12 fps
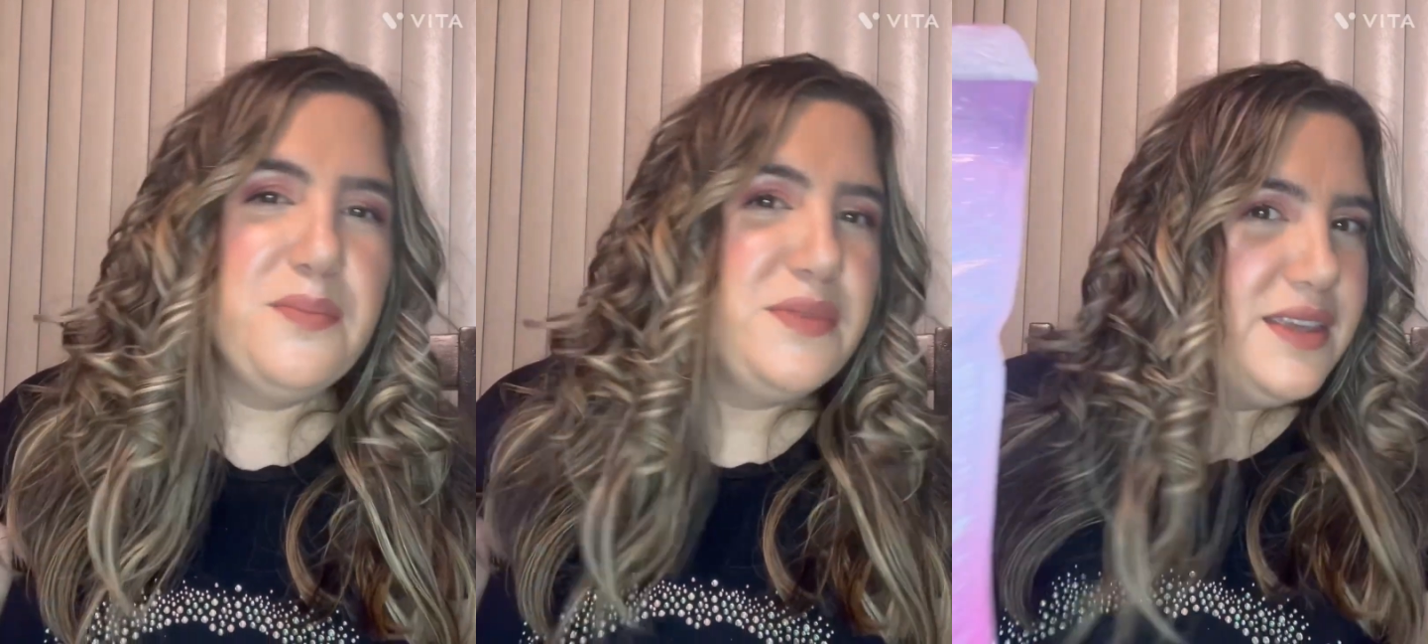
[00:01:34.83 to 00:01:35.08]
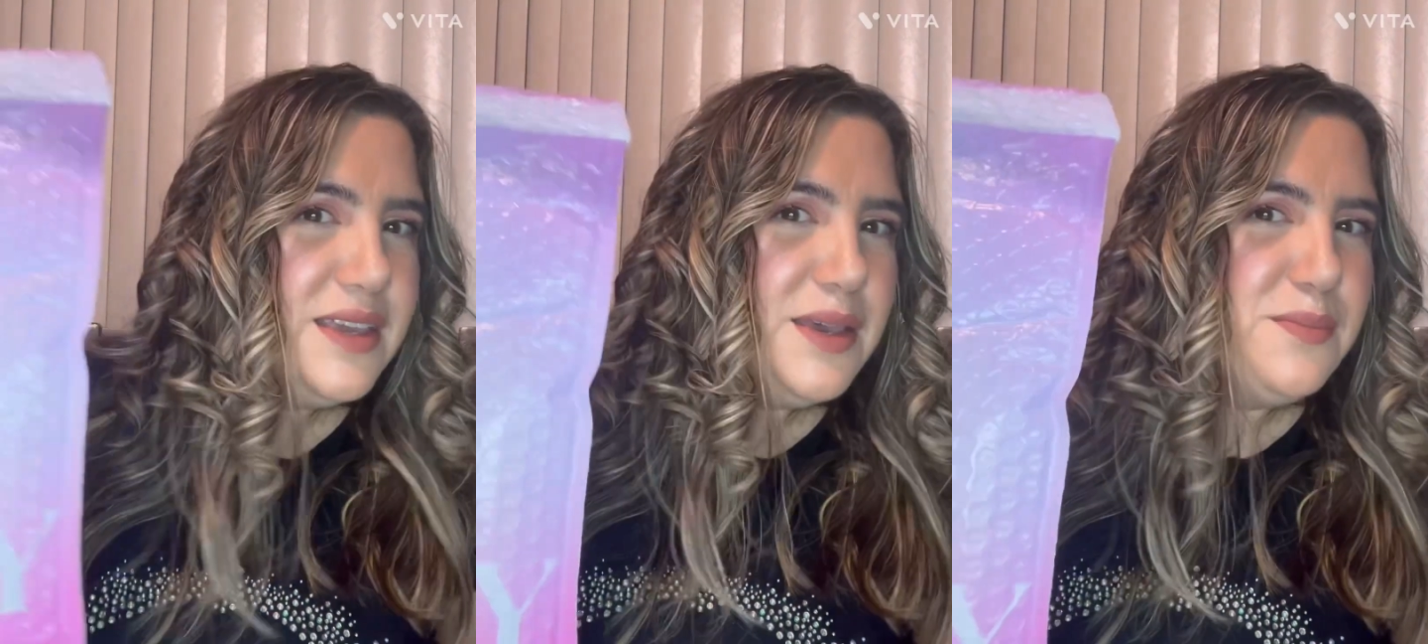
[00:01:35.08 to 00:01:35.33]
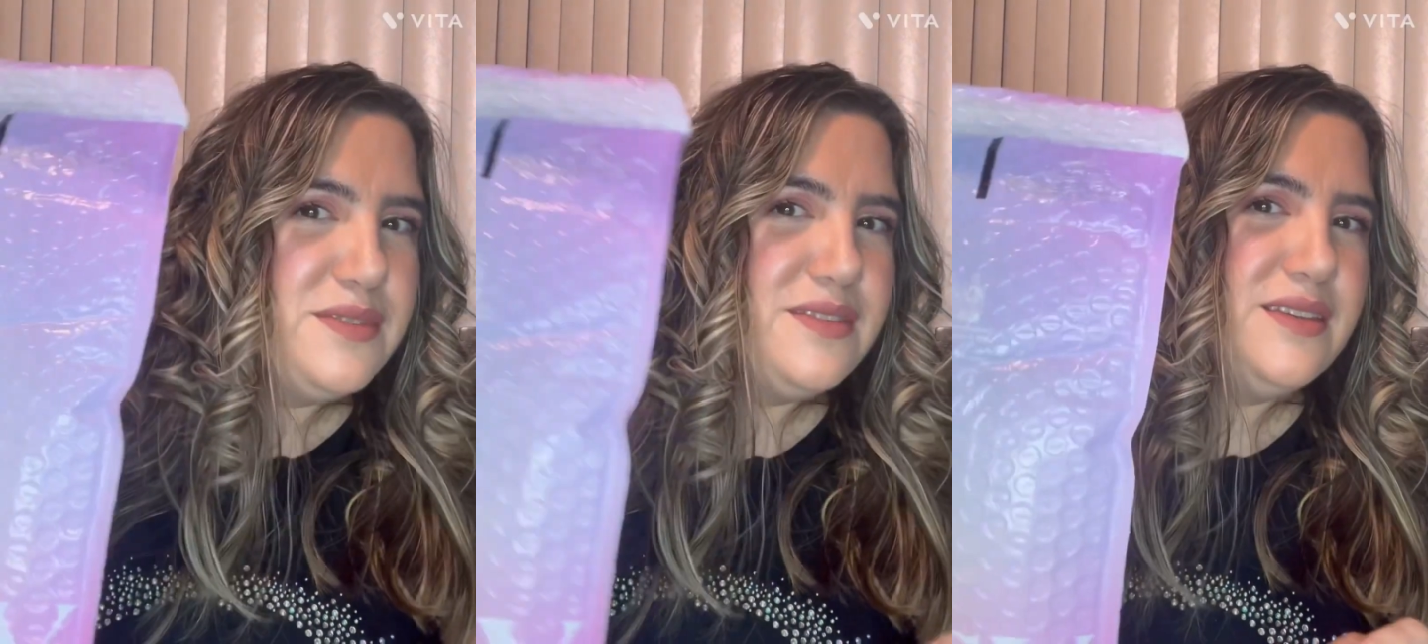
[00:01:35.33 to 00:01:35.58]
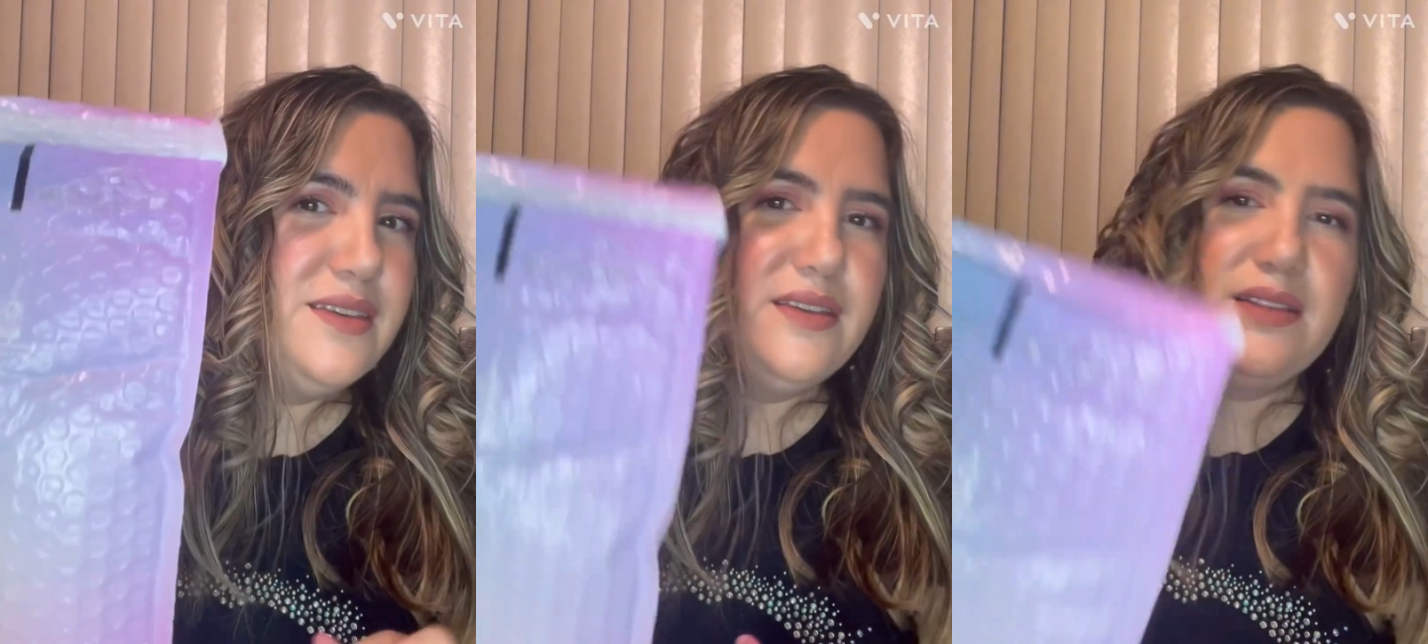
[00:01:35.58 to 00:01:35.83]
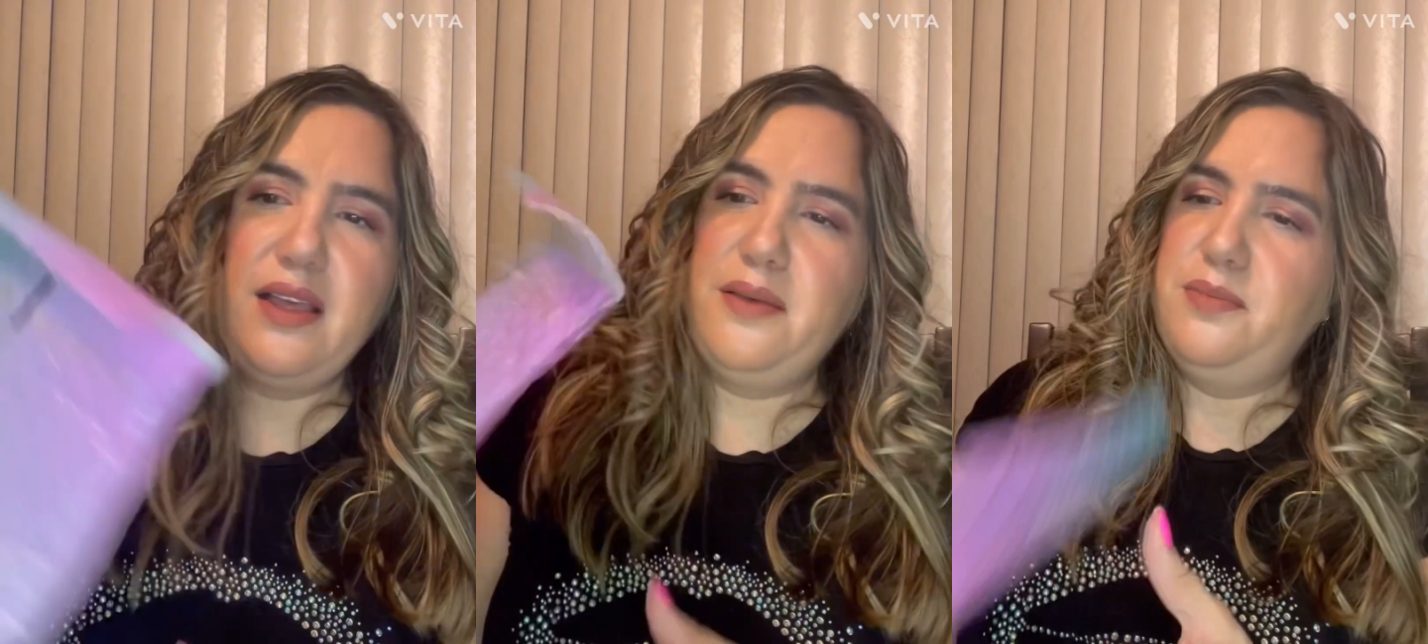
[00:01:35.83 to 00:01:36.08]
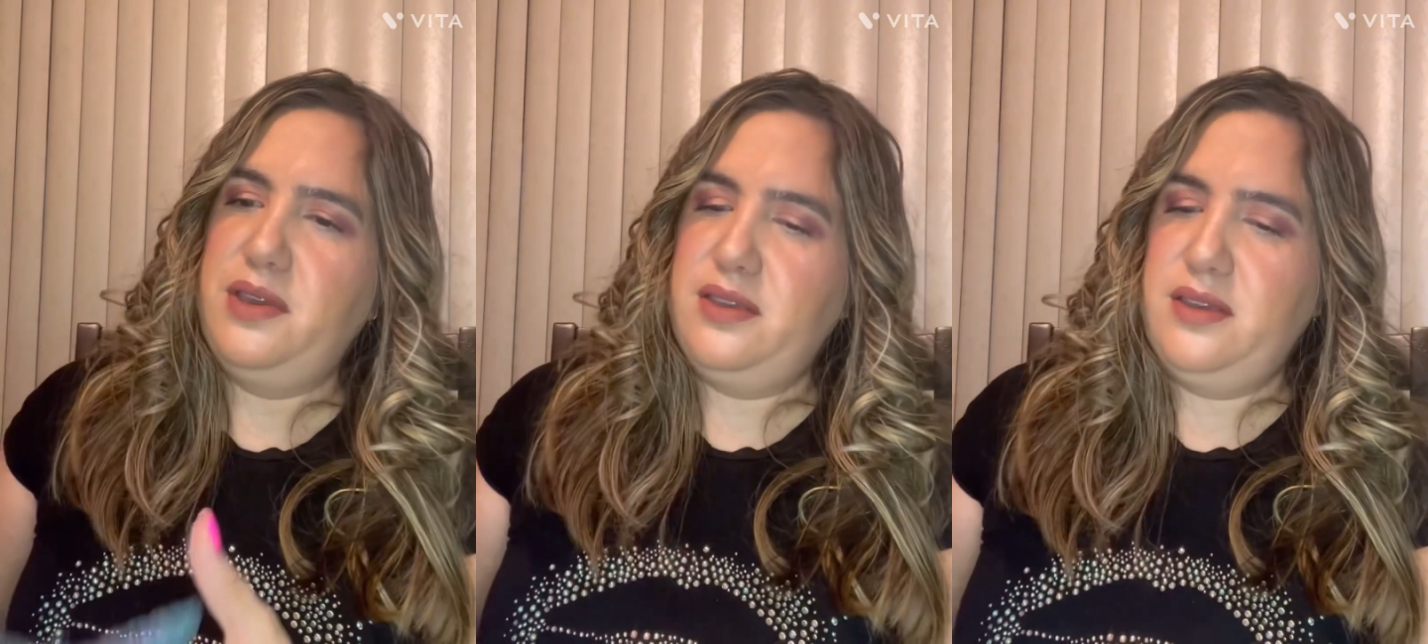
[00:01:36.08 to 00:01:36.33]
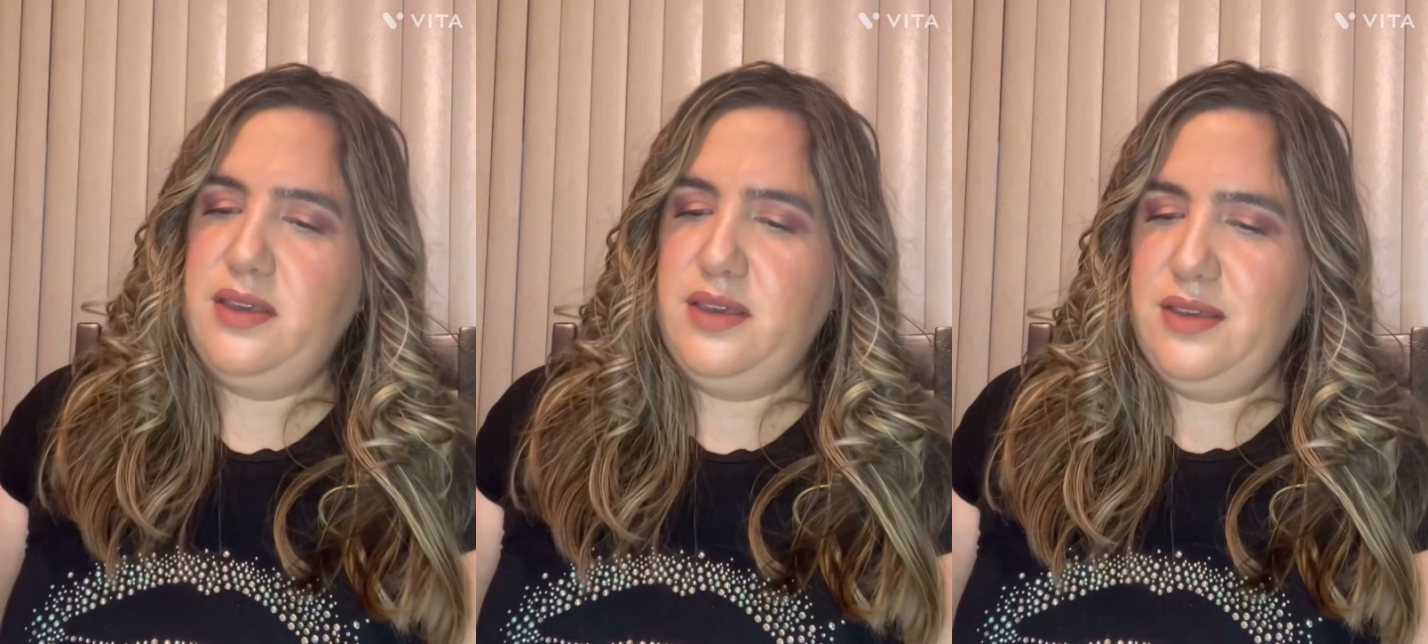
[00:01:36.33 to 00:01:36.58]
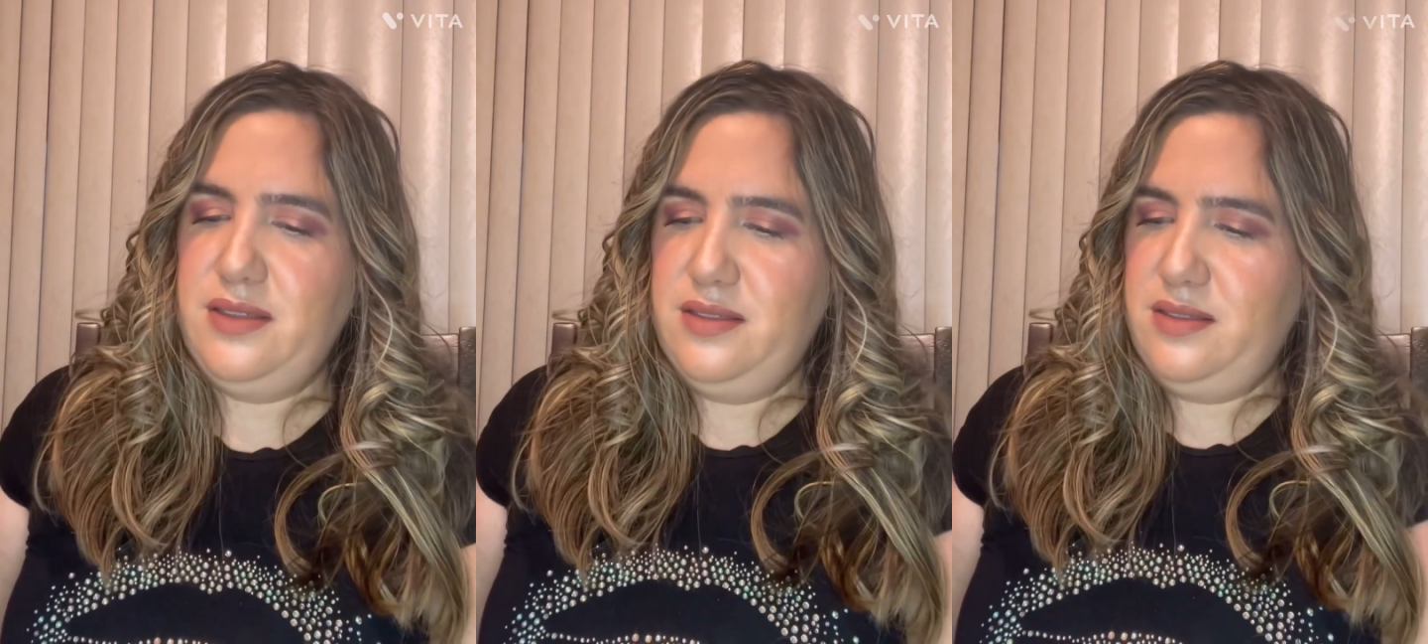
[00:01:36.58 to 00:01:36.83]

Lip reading: the Ipsy Glam bag, and